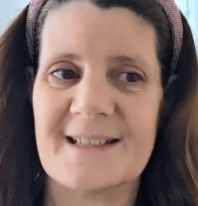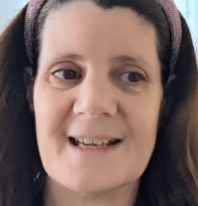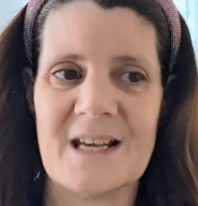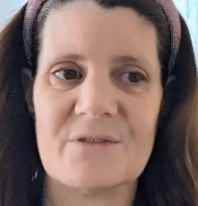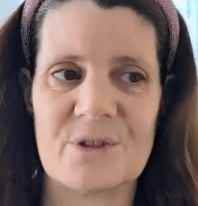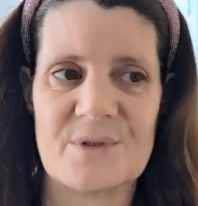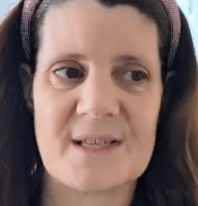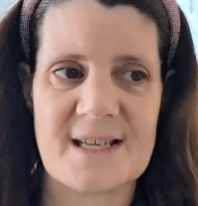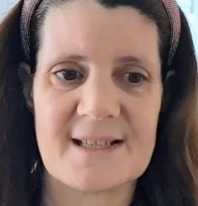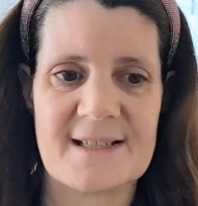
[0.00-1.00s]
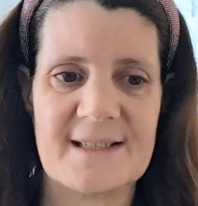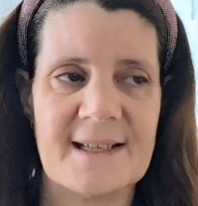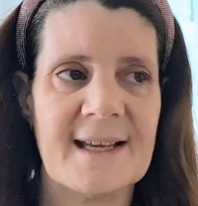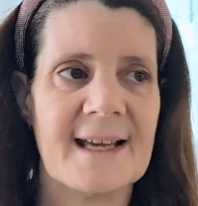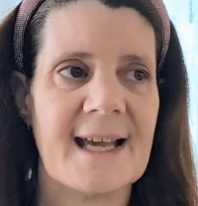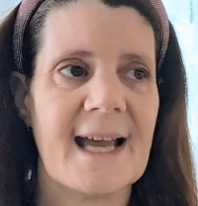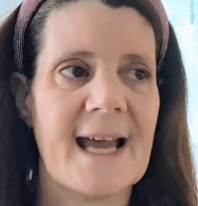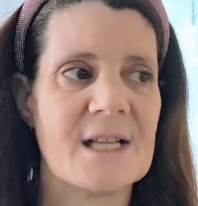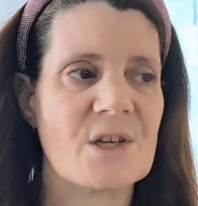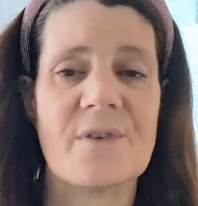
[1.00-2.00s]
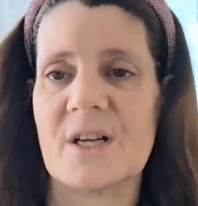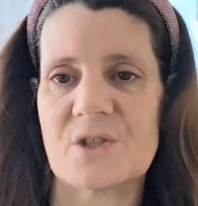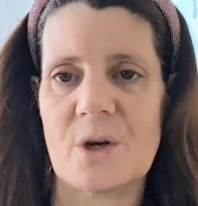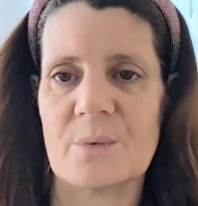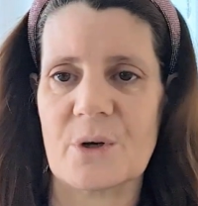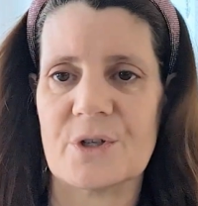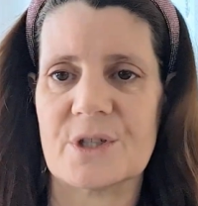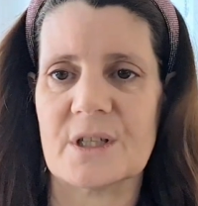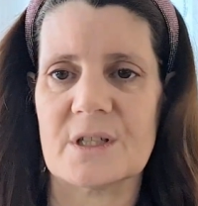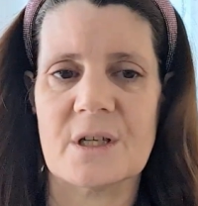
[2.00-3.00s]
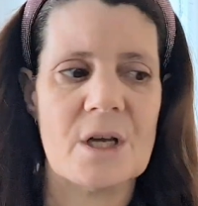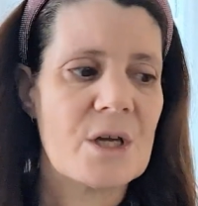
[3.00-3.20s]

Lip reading: It ruins it. And so I've had to top coat it.